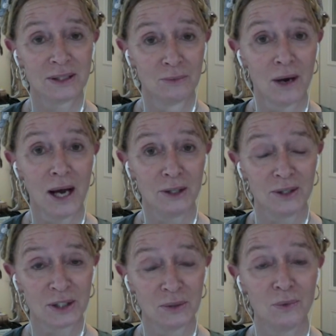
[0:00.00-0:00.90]

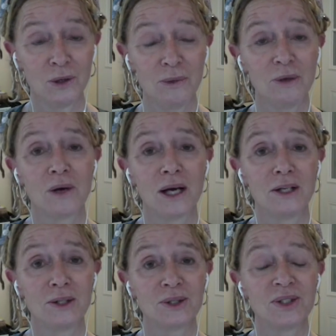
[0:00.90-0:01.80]
writers and would be
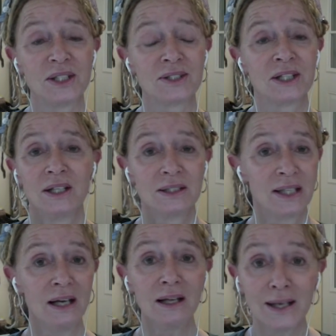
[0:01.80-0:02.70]
writers is
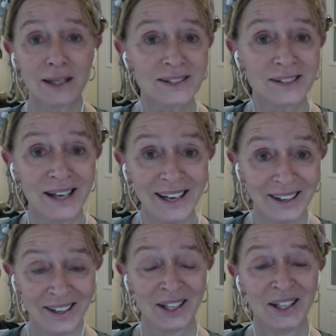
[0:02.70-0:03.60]
tell it, say
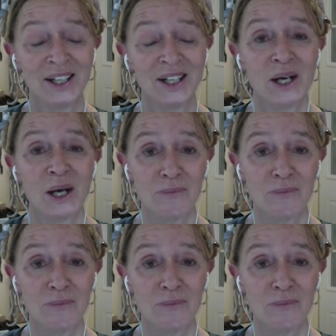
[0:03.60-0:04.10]
it, hmm.